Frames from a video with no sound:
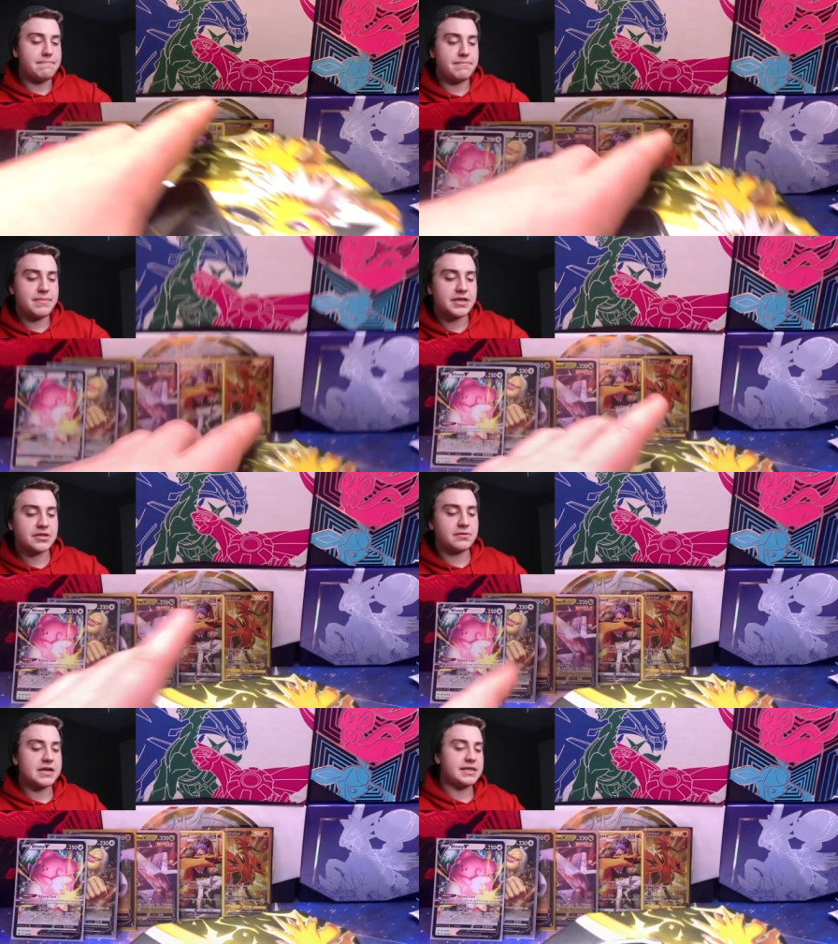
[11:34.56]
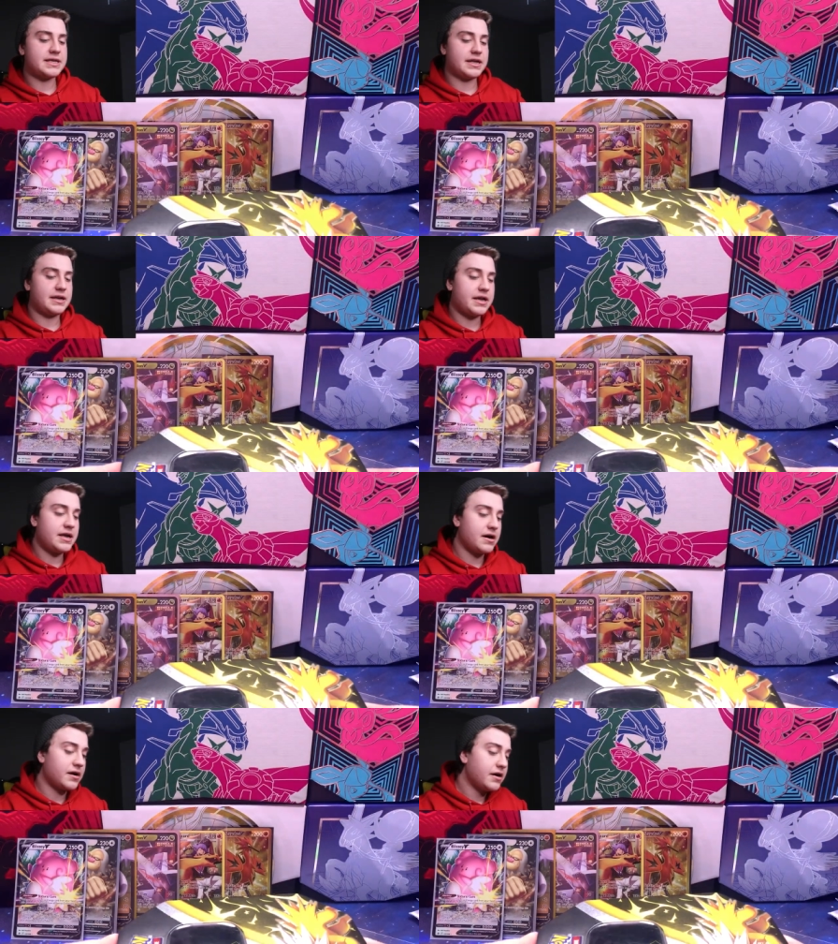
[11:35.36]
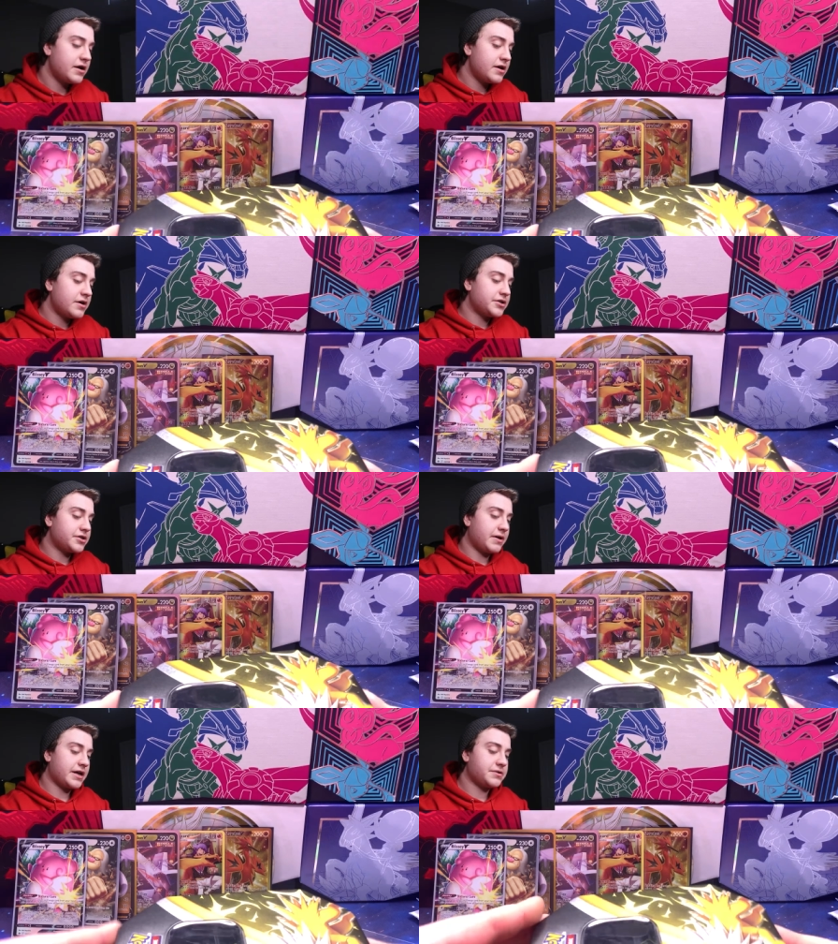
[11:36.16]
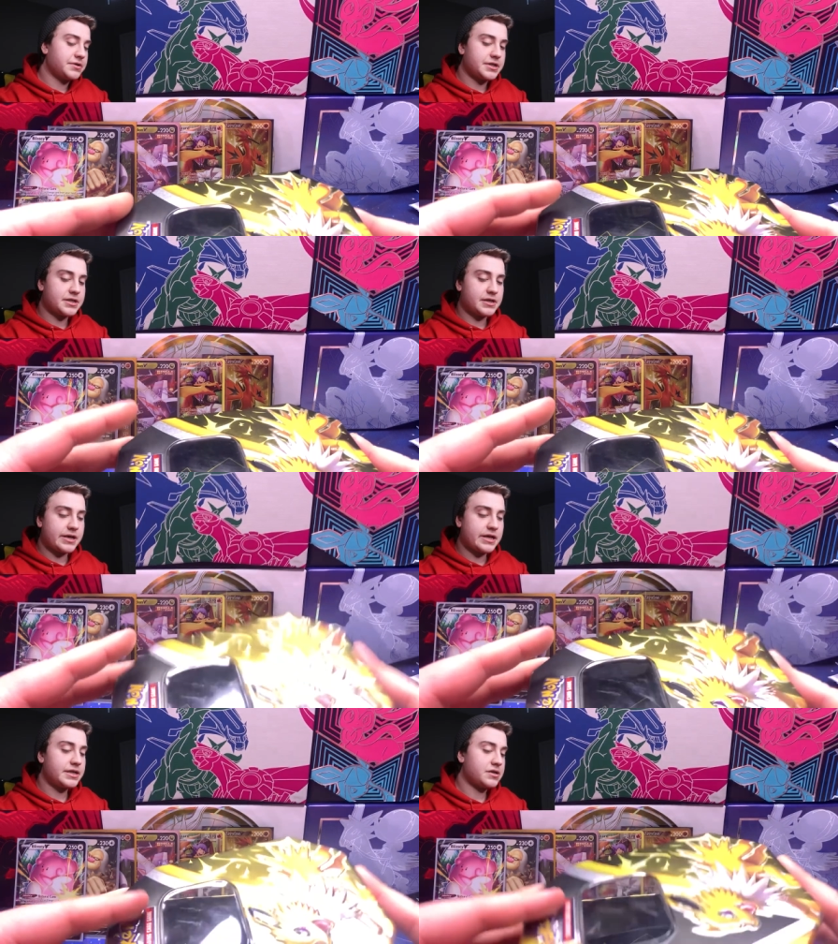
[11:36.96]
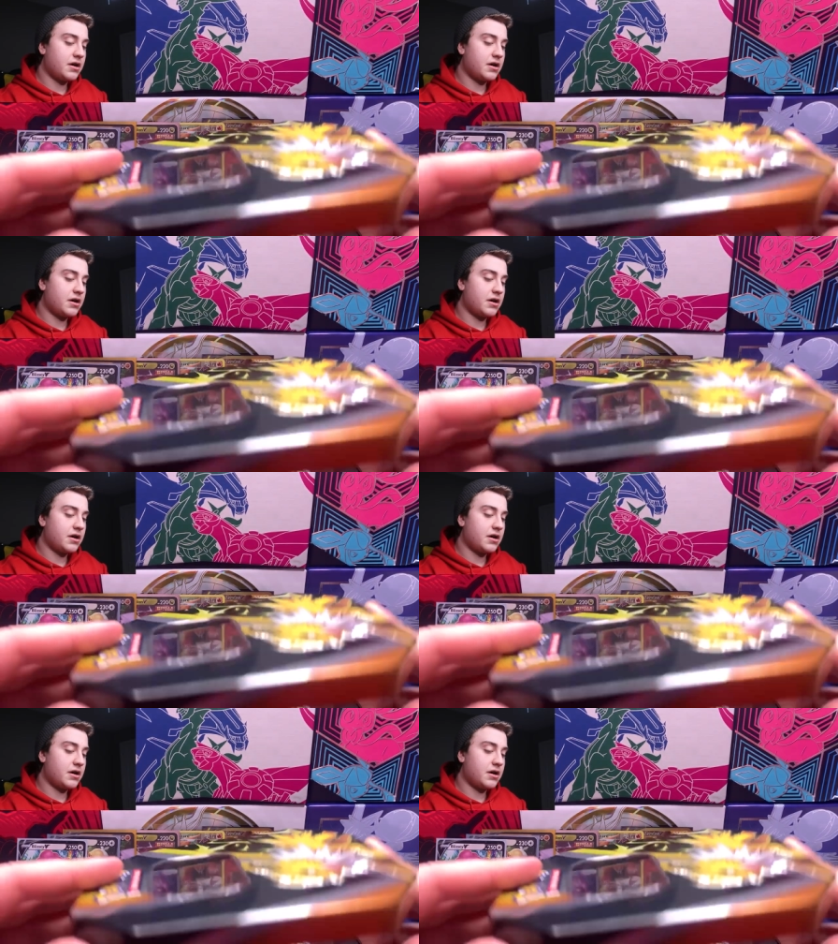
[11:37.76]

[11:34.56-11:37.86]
mystery tin here so I guess we'll just slide this